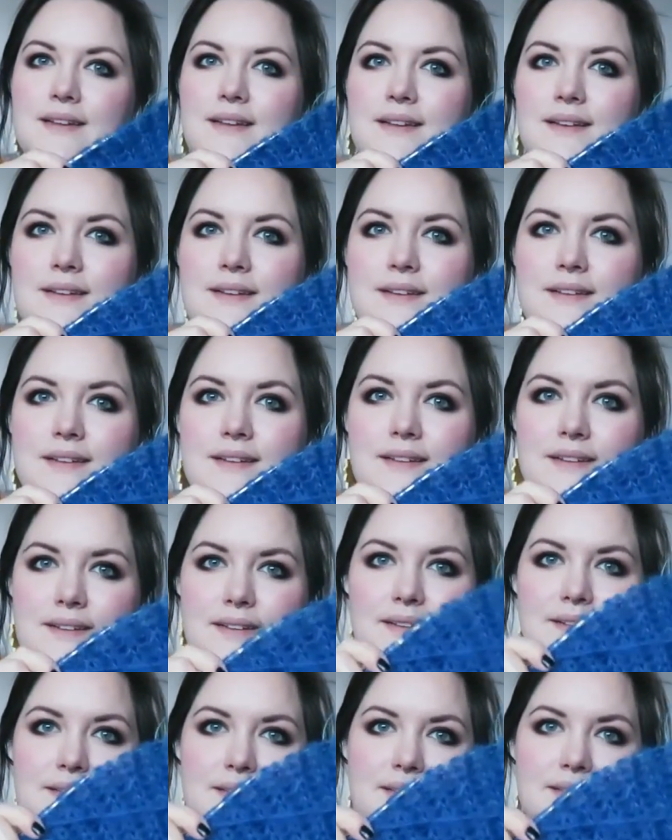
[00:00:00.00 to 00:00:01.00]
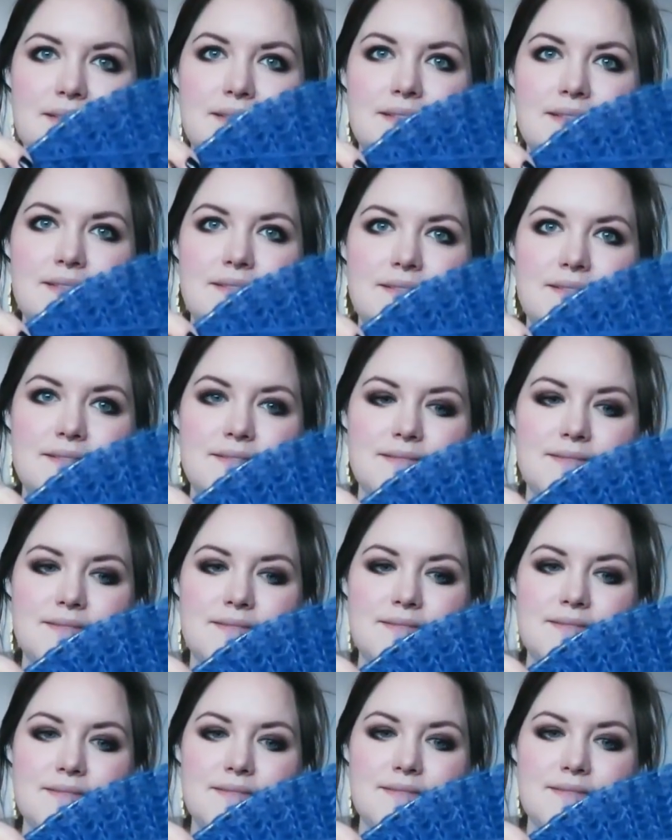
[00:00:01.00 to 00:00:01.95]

Nothing is said.